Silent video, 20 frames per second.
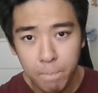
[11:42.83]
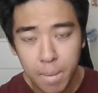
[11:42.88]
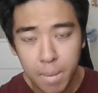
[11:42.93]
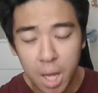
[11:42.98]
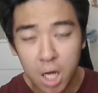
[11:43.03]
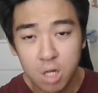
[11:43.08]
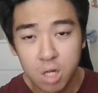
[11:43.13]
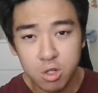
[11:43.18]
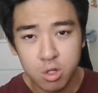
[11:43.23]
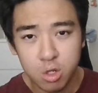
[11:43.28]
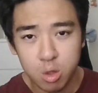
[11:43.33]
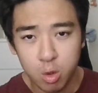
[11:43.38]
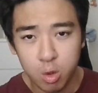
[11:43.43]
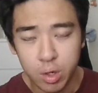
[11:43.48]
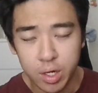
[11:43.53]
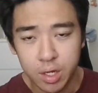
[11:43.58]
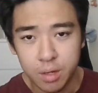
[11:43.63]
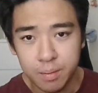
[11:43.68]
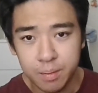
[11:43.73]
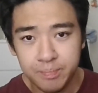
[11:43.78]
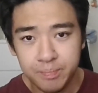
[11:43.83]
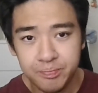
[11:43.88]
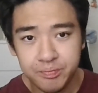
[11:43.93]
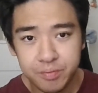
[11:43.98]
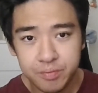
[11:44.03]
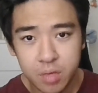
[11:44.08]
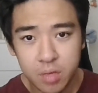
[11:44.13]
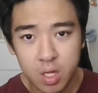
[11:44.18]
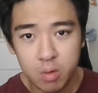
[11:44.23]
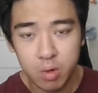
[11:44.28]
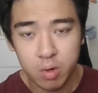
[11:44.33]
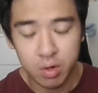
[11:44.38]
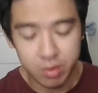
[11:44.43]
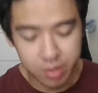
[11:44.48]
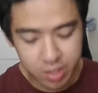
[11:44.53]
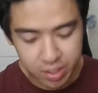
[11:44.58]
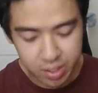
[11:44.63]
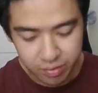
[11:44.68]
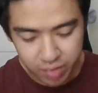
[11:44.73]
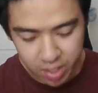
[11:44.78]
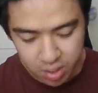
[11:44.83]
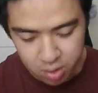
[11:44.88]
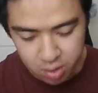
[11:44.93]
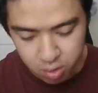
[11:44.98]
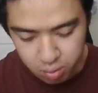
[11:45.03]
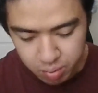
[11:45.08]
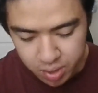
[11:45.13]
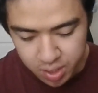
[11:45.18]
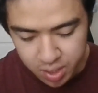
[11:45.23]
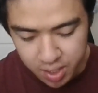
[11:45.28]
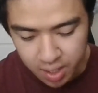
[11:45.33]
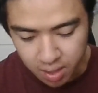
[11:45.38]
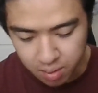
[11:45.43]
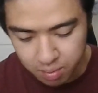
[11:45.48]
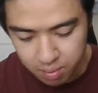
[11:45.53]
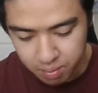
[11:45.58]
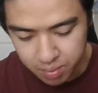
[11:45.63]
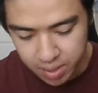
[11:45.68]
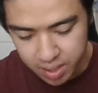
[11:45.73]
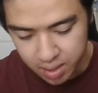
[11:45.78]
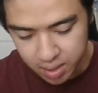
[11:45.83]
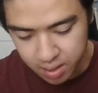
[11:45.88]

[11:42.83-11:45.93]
120 when receiving a super attack. But